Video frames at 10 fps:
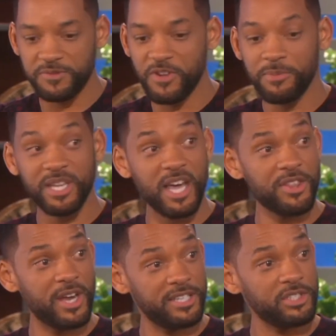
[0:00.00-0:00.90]
Will
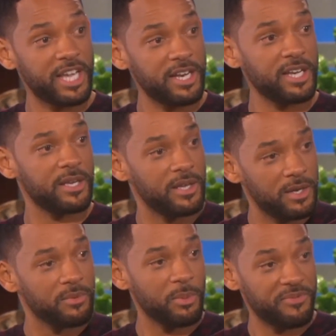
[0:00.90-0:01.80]
Smith is one of them.
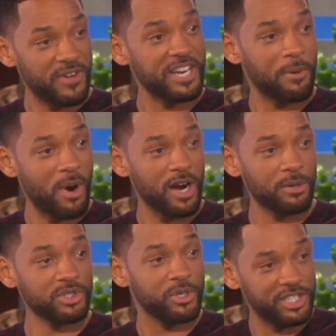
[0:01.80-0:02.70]
He's talked
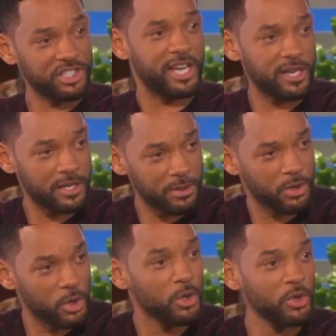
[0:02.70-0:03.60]
openly about
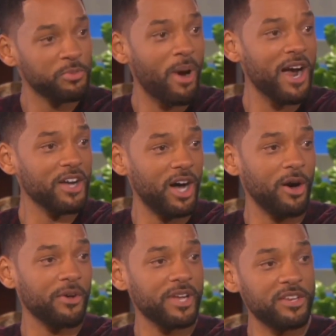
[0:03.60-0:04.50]
how fame has its
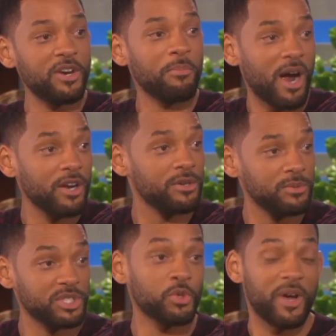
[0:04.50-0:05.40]
perks,
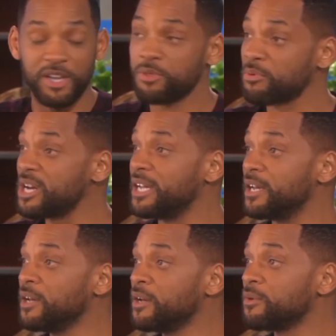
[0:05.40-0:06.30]
the VIP
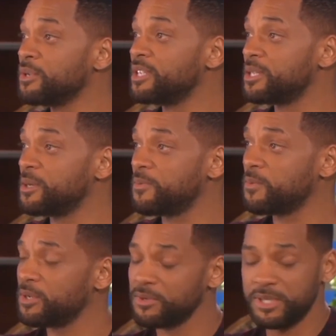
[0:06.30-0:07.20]
treatment, extra
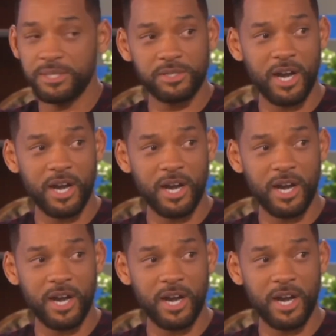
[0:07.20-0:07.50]
respect,